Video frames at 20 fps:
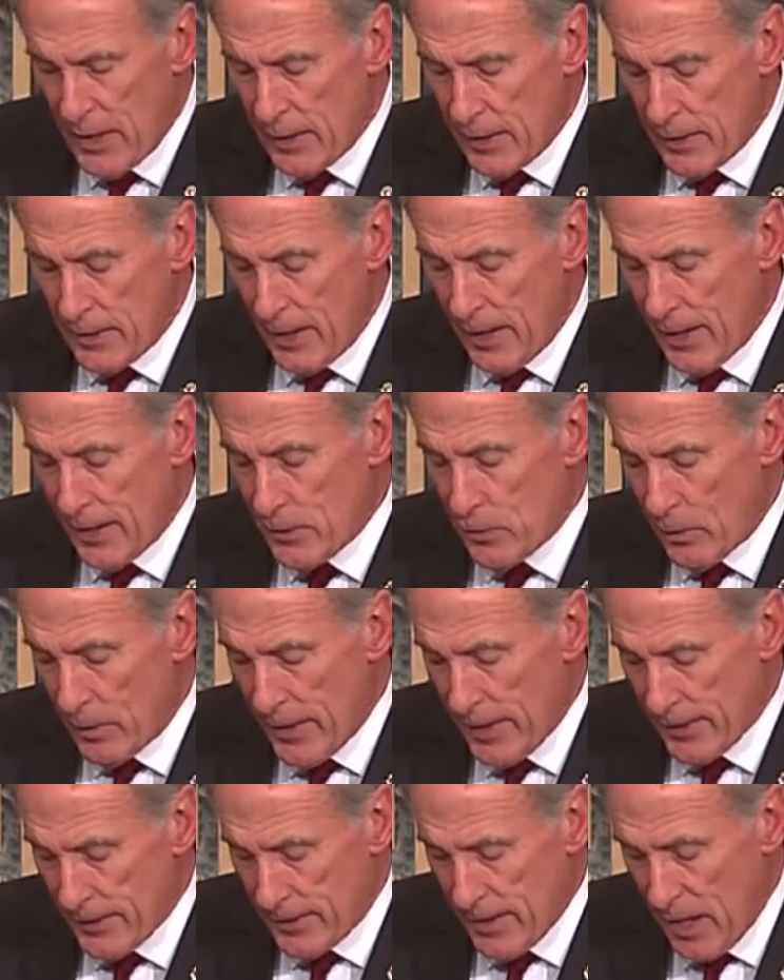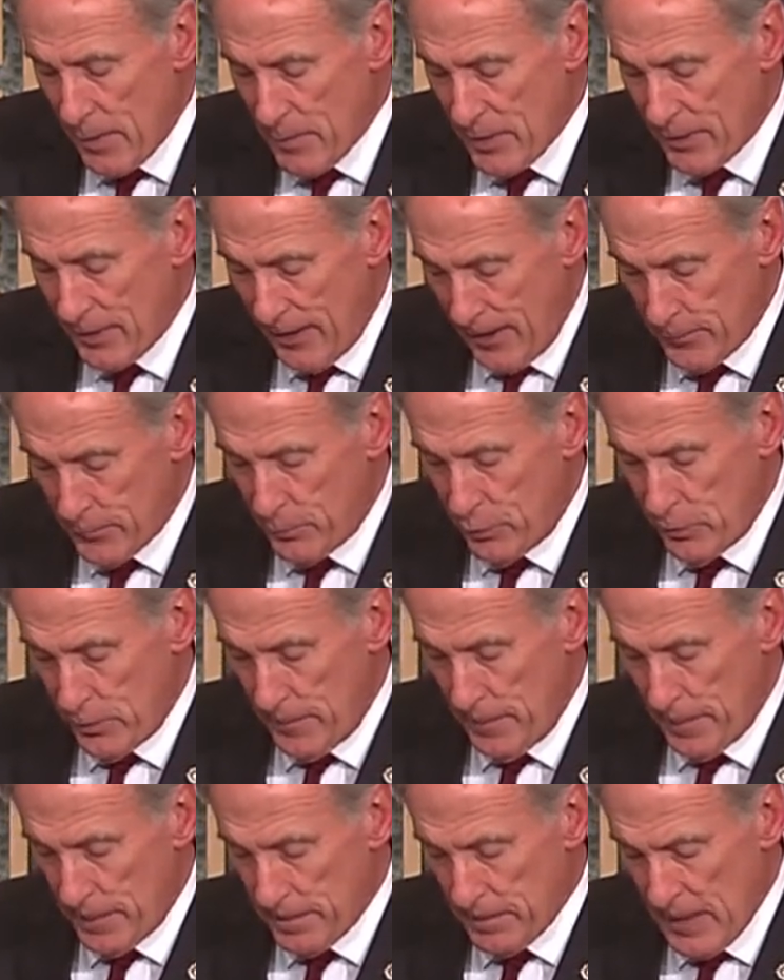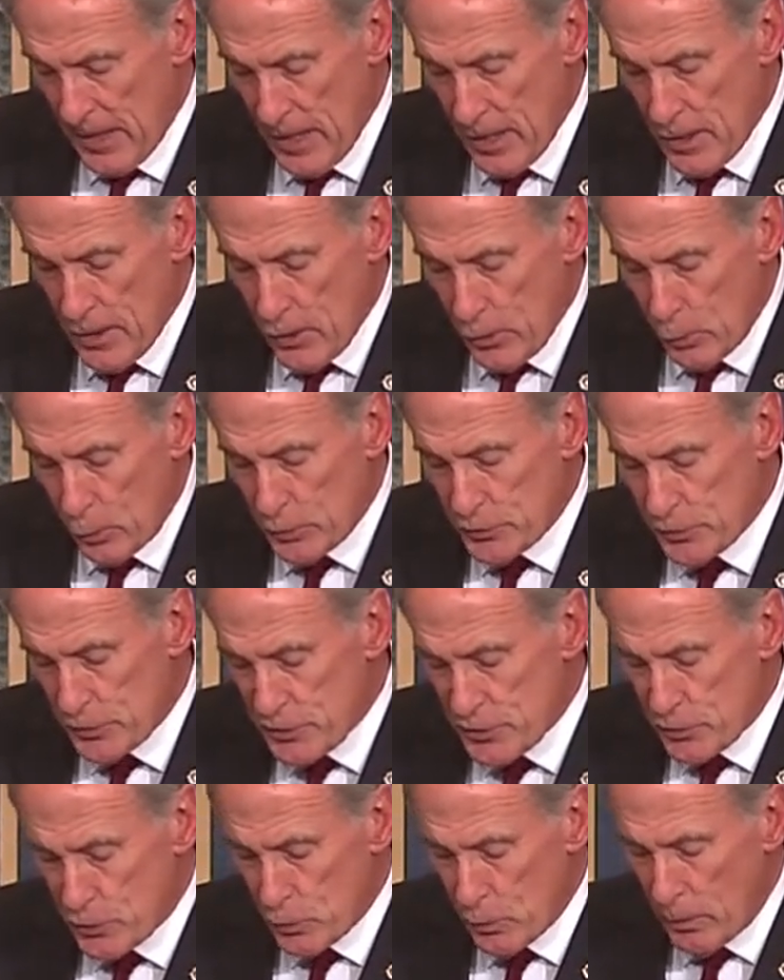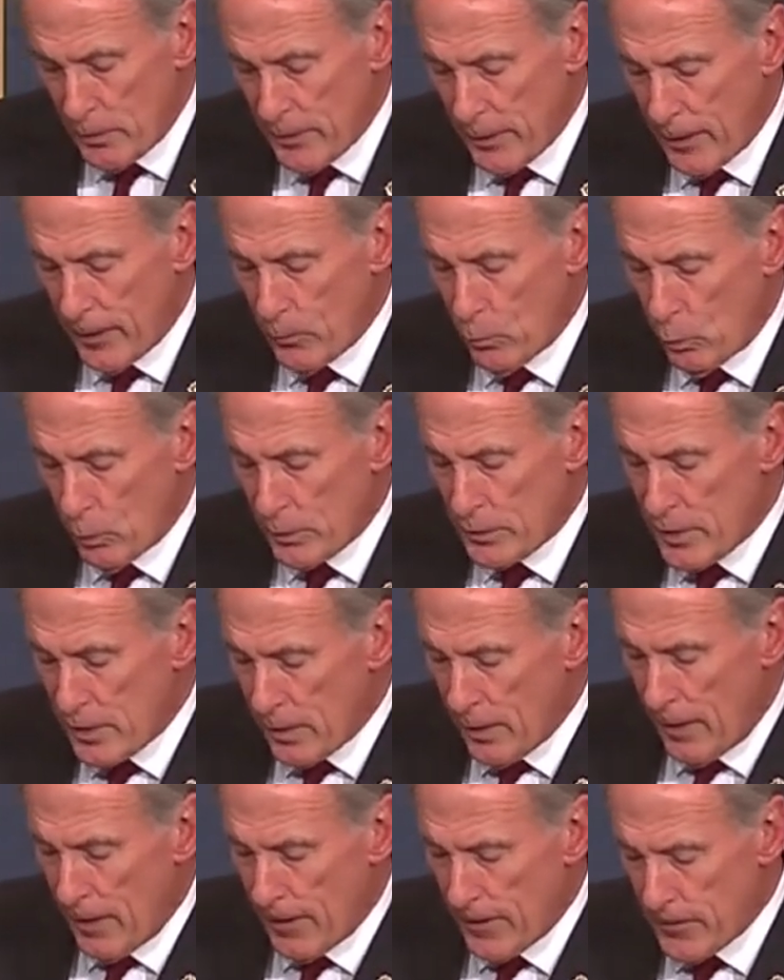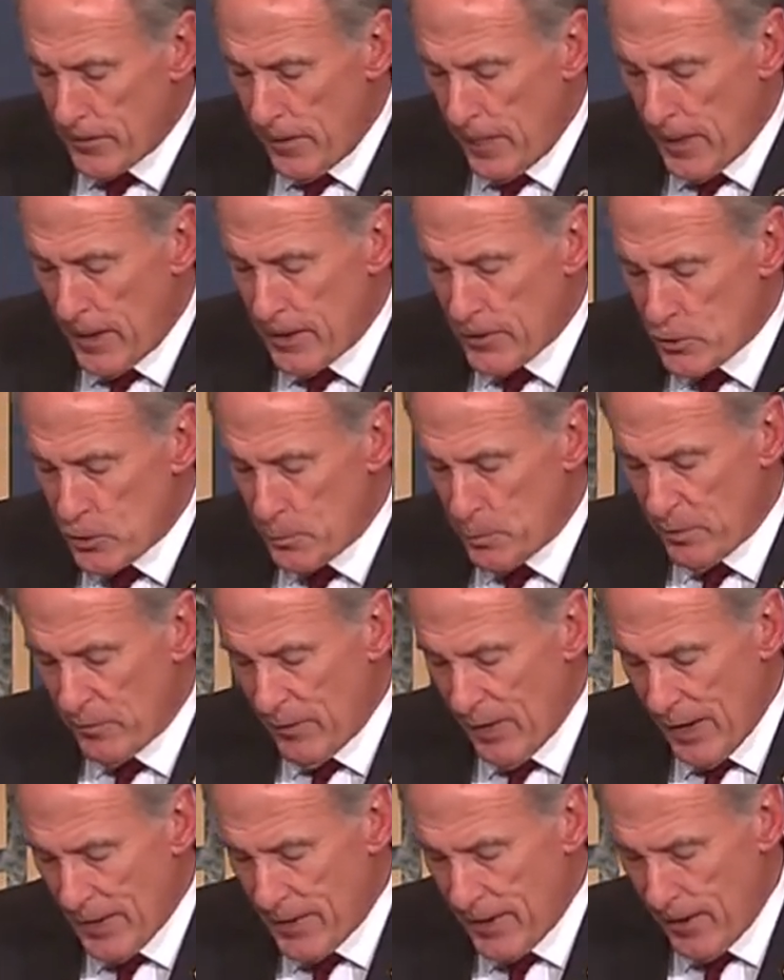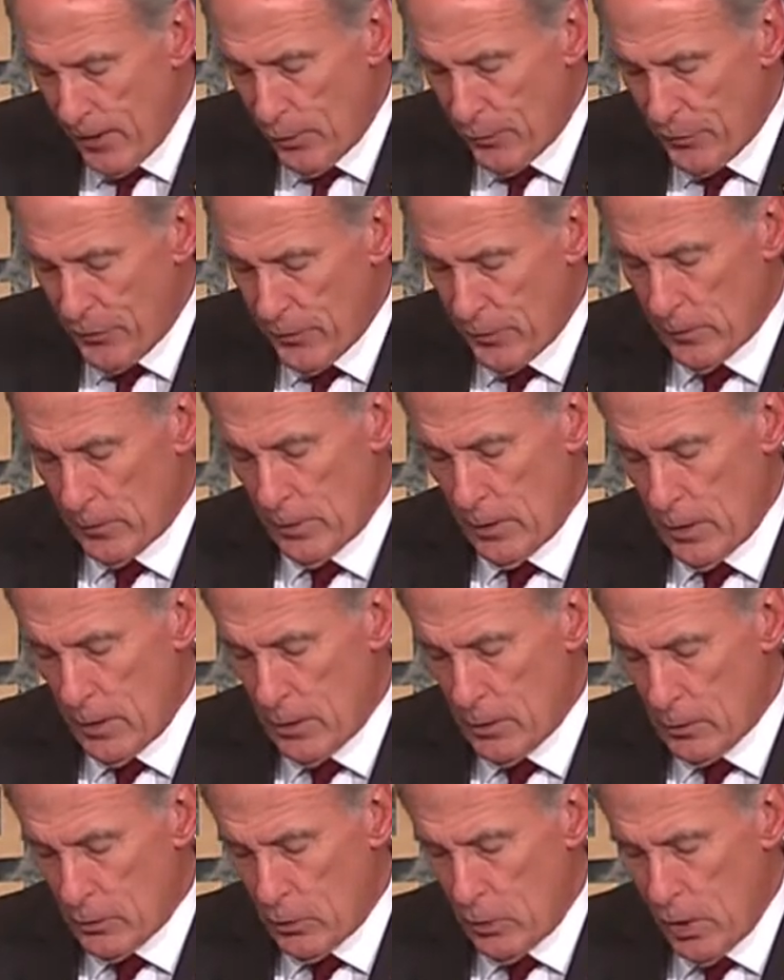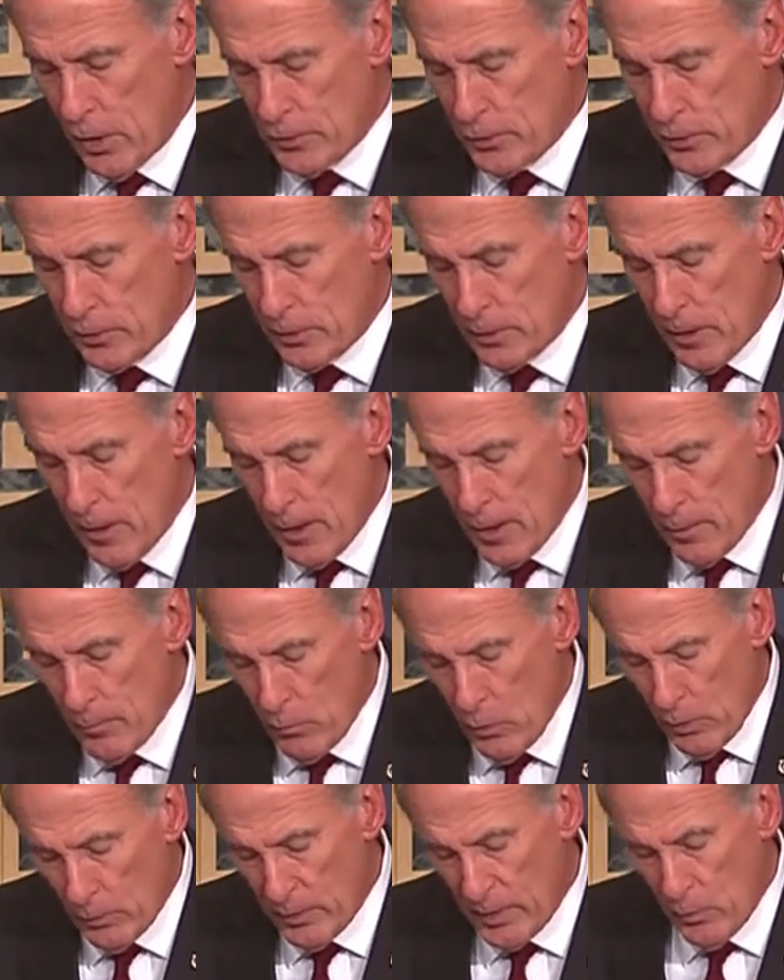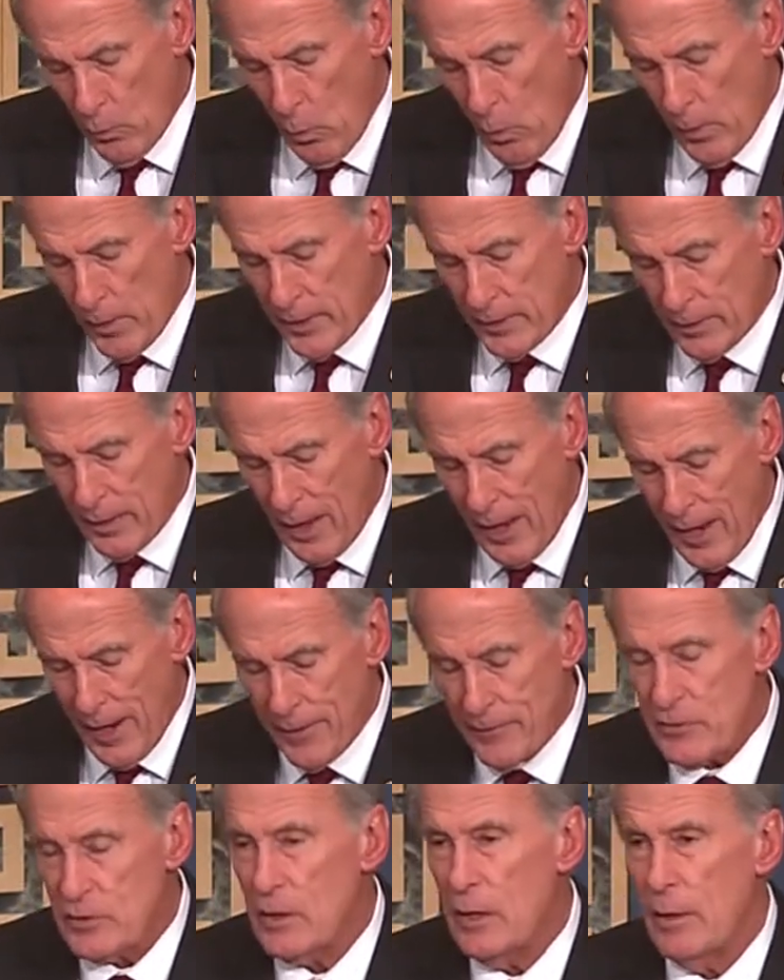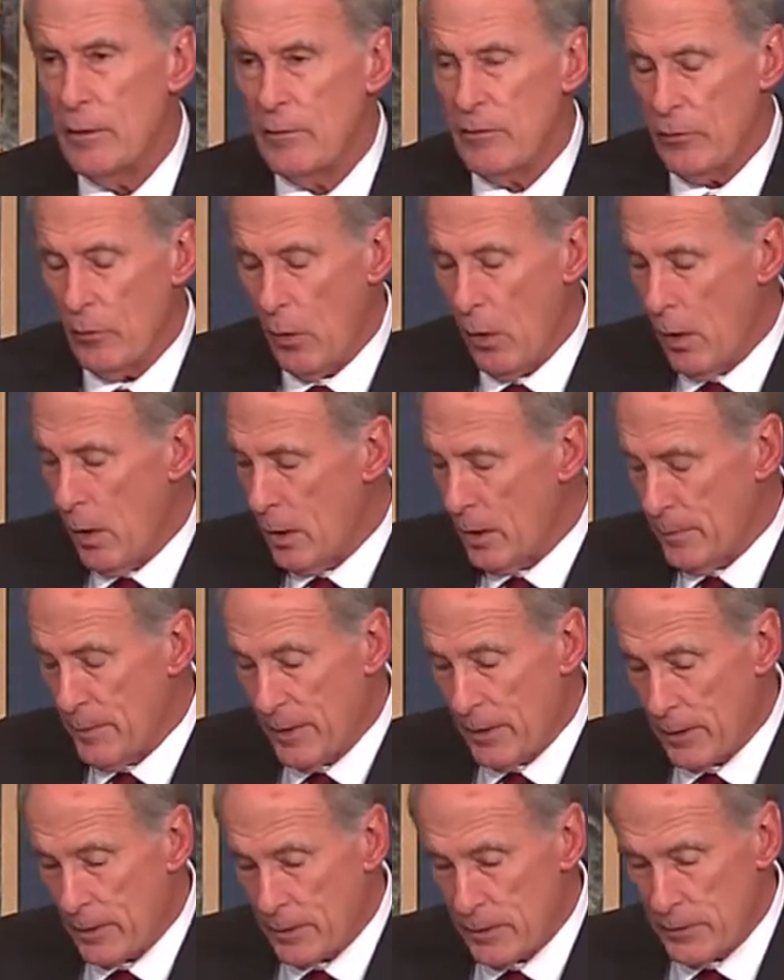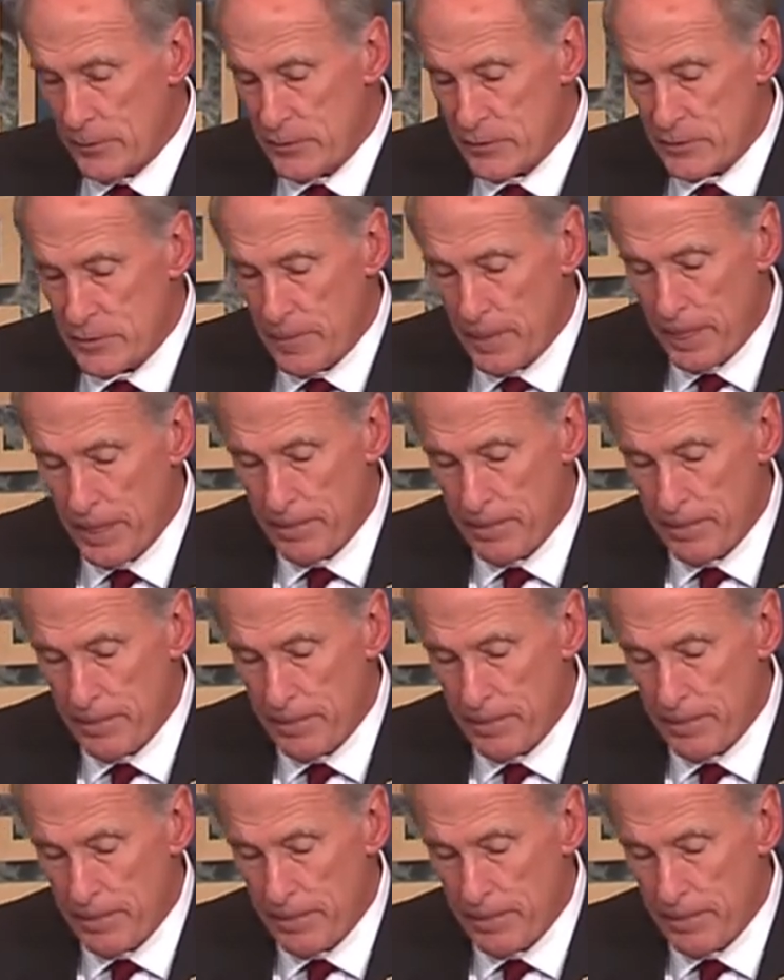in annual economic output. Hoosiers truly are working hard to provide healthier, longer, more rewarding lives for all Americans.